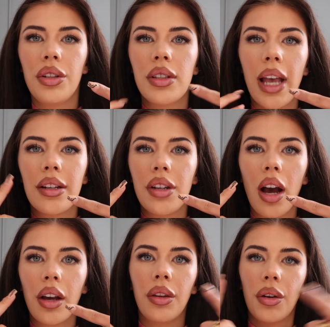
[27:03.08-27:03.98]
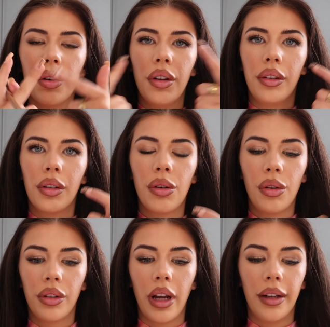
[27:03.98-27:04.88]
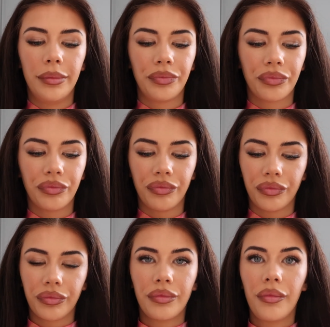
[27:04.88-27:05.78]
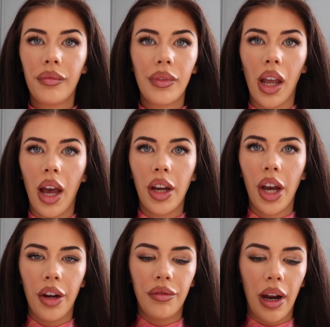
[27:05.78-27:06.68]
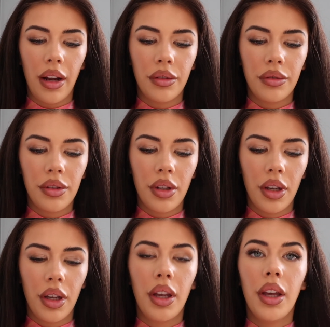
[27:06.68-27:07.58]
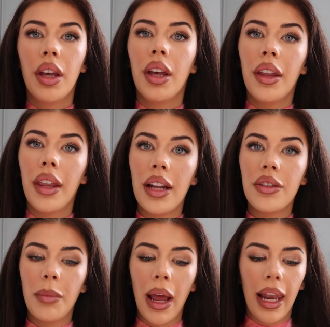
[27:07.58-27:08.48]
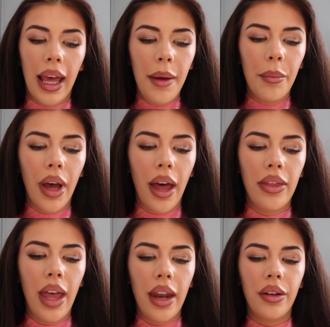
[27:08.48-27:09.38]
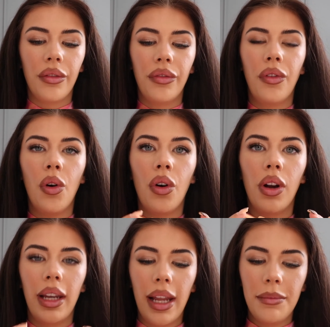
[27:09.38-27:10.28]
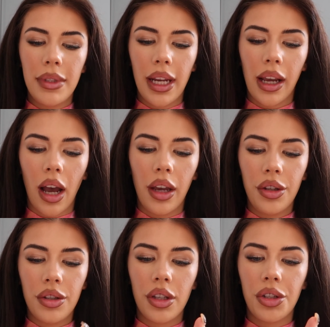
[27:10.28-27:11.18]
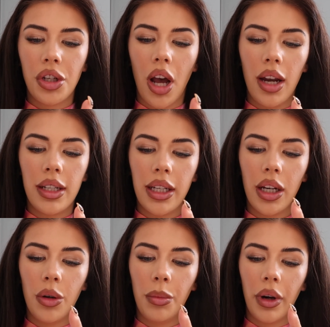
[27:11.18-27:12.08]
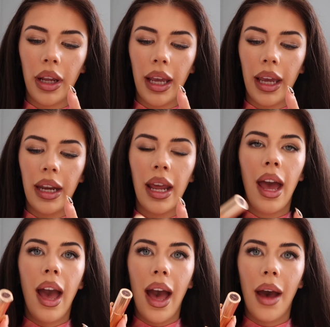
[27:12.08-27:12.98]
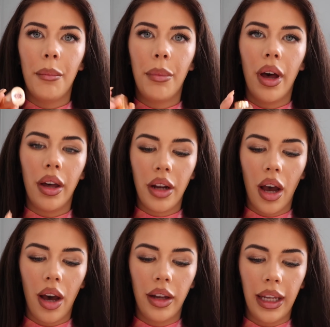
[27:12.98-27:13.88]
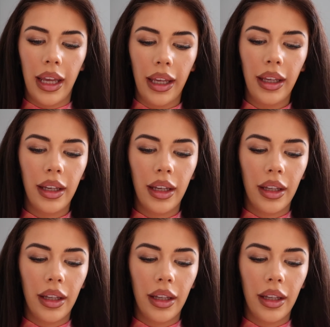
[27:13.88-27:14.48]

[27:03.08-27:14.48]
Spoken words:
just like darken the corner and go around the edge of my lip. And then for lipstick, I use the Charlotte Tilbury in Hepburn Honey.